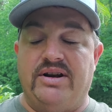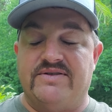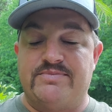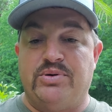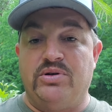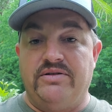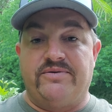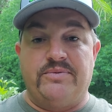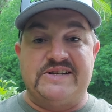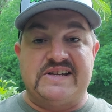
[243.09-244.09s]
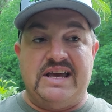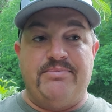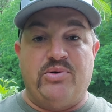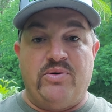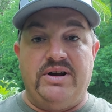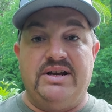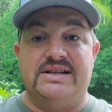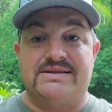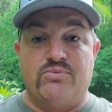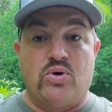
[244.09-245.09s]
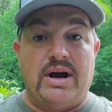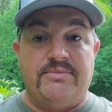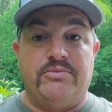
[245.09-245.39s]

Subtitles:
If it's pulling from the same point, it's more apt